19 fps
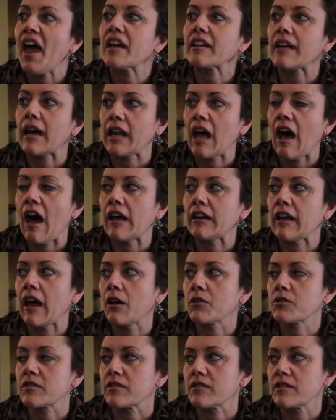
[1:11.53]
Got a hot
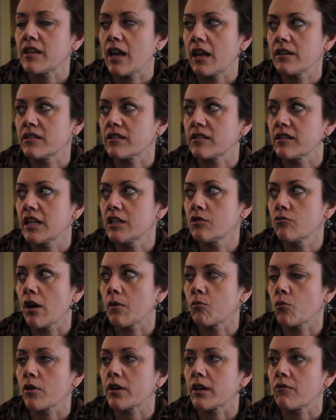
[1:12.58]
house in San Ysidro. I'm
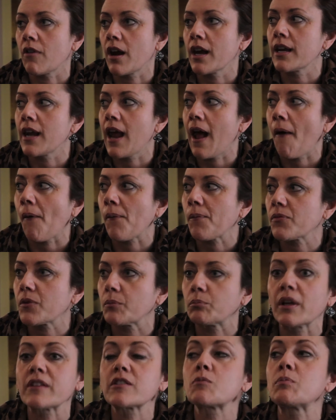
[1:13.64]
working right now. The
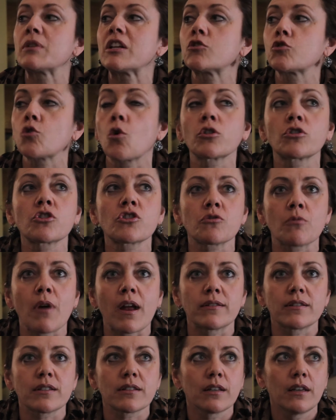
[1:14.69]
place is being torn to
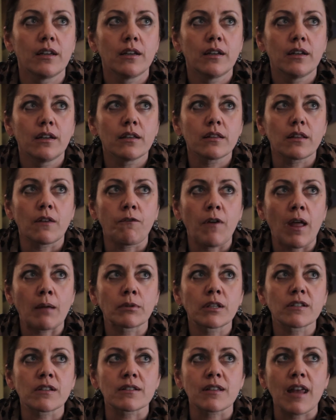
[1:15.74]
shreds. The
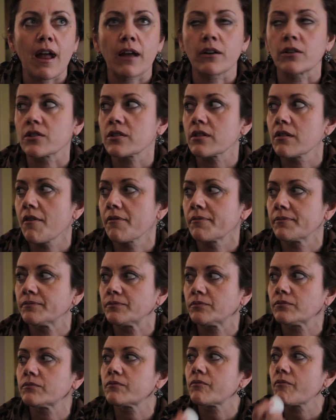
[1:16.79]
family's in tatters.
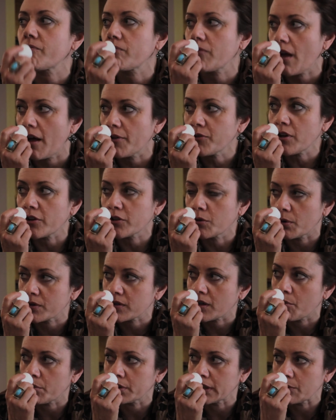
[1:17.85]
Unbelievable. I'll tell you what's
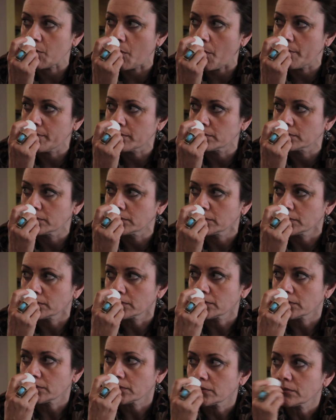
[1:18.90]
unbelievable.
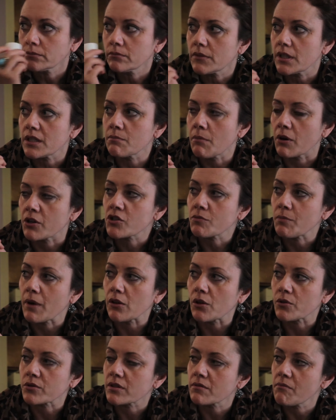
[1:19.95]
These
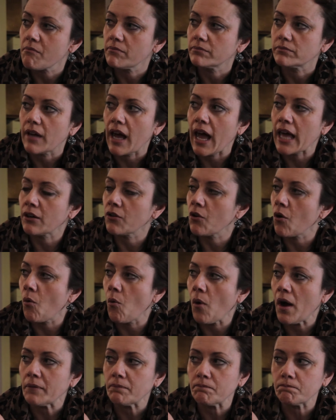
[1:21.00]
marshmallows. I don't know
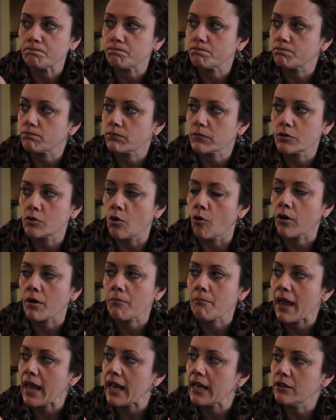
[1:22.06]
what
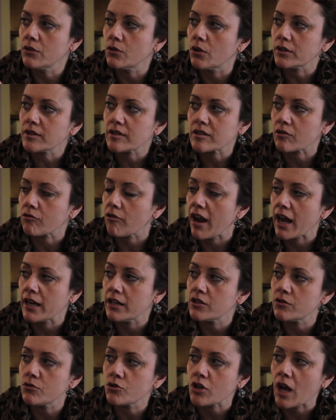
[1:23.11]
gourmet nooks and
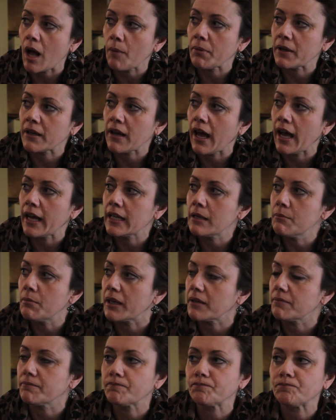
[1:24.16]
crannies you shop in, Heidi,
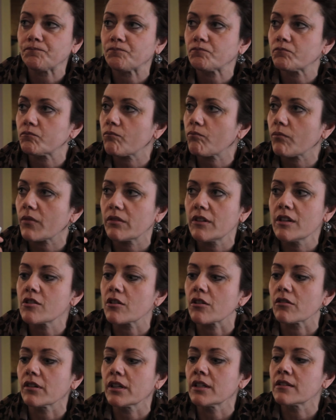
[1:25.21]
but these
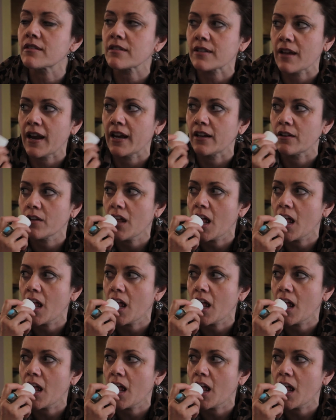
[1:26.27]
are insane.